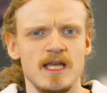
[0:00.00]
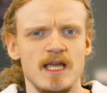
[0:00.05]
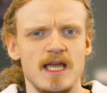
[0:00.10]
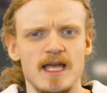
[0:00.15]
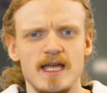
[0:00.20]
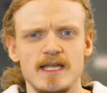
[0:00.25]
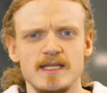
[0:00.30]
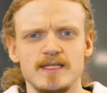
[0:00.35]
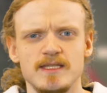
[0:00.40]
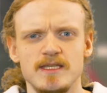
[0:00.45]

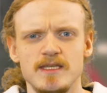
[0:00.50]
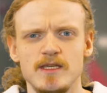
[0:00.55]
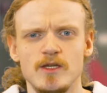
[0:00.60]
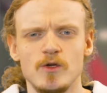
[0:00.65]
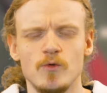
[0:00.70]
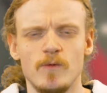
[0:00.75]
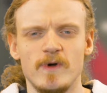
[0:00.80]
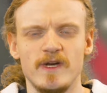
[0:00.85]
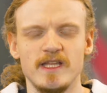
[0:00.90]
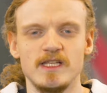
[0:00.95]
And he
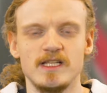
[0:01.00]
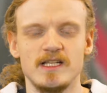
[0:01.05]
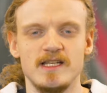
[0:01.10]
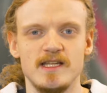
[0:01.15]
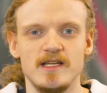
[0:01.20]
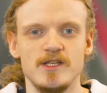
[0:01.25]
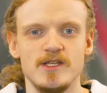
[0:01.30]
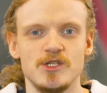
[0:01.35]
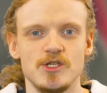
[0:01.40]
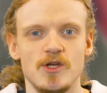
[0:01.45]
quite
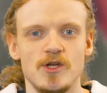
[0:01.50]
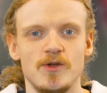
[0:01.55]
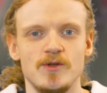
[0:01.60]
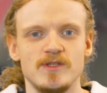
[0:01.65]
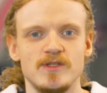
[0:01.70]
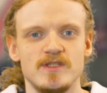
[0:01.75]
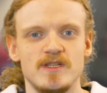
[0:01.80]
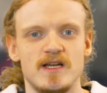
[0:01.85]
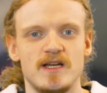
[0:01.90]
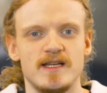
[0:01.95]
clearly
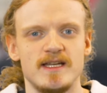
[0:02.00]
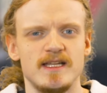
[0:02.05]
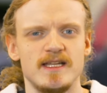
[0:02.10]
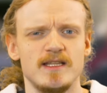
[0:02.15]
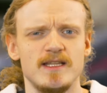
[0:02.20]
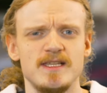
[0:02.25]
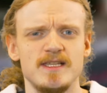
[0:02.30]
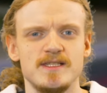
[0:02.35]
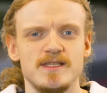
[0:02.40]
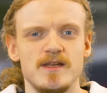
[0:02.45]
showed that, at
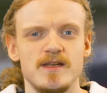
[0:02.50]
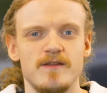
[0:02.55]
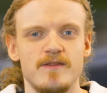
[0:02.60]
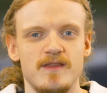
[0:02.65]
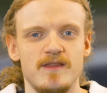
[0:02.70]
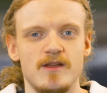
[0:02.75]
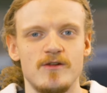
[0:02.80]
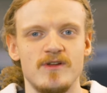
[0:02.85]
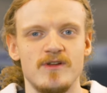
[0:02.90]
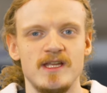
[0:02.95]
least in
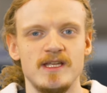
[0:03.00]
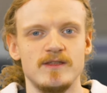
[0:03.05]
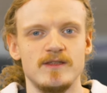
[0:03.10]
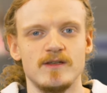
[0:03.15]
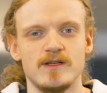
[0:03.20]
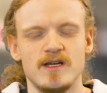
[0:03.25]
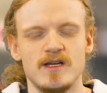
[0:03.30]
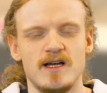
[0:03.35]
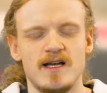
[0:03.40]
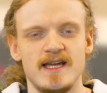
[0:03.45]
theory,
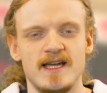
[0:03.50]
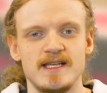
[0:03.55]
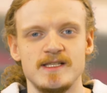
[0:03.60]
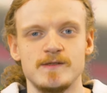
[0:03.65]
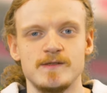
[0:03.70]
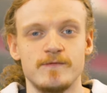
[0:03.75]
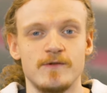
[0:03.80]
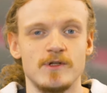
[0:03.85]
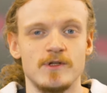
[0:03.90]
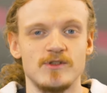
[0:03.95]
the car
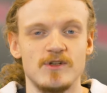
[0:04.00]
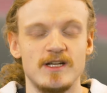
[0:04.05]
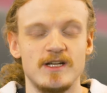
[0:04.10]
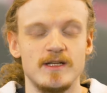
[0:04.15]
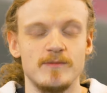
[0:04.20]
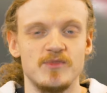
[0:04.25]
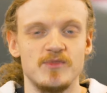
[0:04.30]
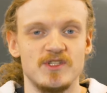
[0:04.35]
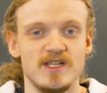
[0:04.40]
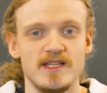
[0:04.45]
has
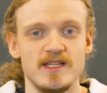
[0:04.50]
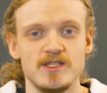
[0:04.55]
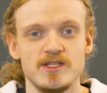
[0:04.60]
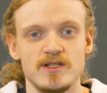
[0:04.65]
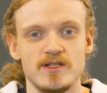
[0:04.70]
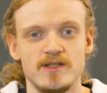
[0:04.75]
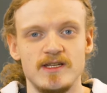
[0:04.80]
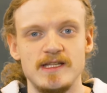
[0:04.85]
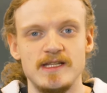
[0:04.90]
front-running potential.